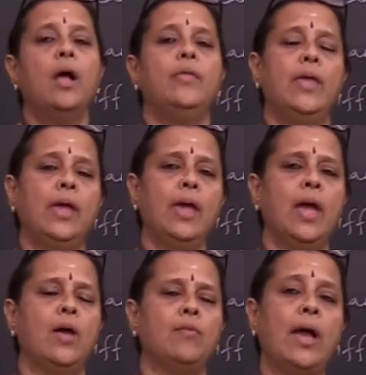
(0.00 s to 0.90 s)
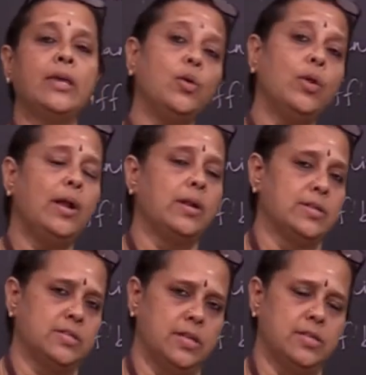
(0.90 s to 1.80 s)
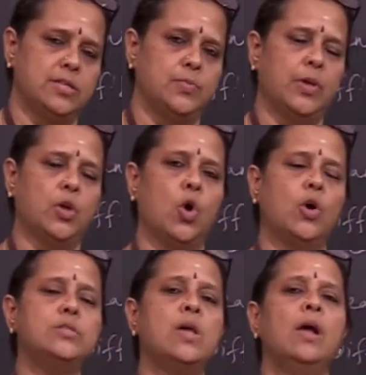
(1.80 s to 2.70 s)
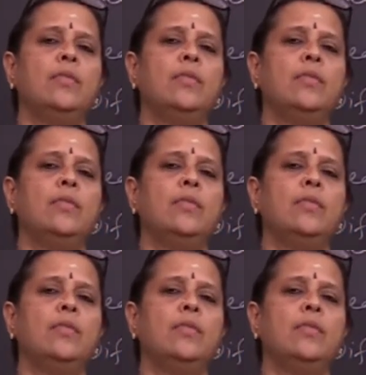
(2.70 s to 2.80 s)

They have accurate results because